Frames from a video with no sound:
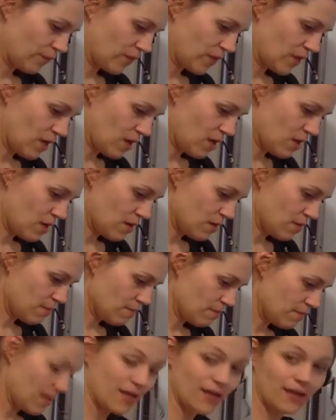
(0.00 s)

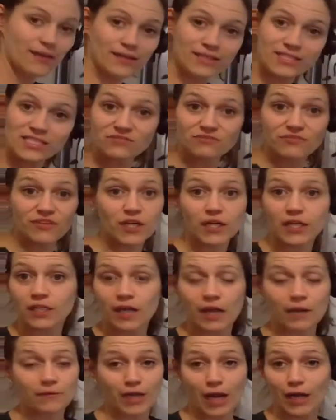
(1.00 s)
And this is very,
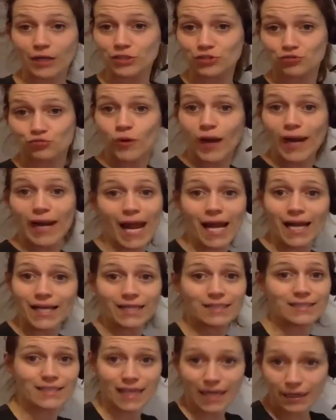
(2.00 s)
I just read
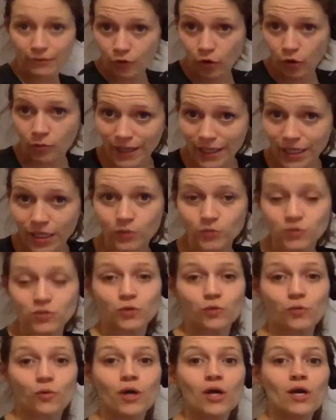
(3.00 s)
Atkins and I wrote my notes.
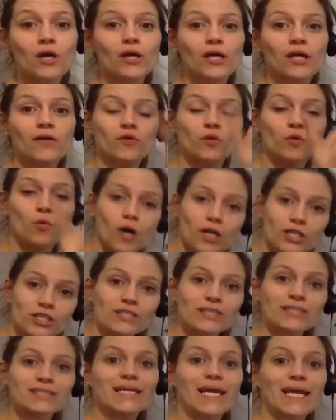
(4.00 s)
So if you watch
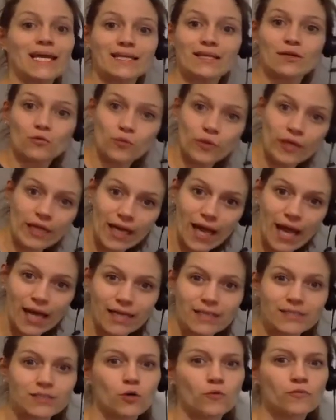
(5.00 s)
this and then read
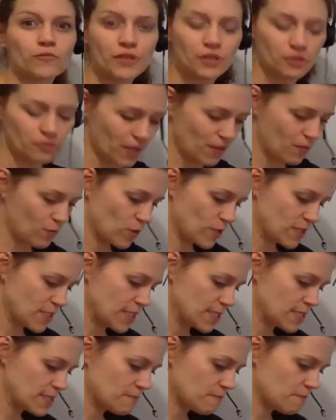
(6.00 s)
Atkins, hopefully it'll make more
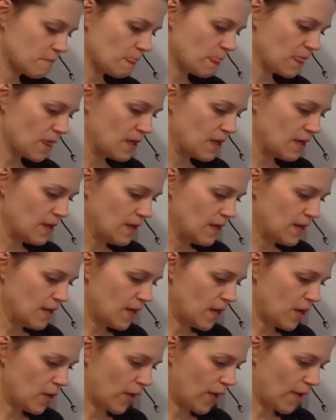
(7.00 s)
sense.
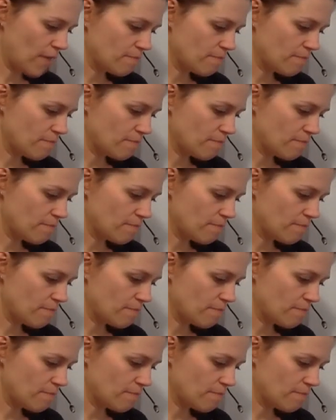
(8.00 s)
Okay,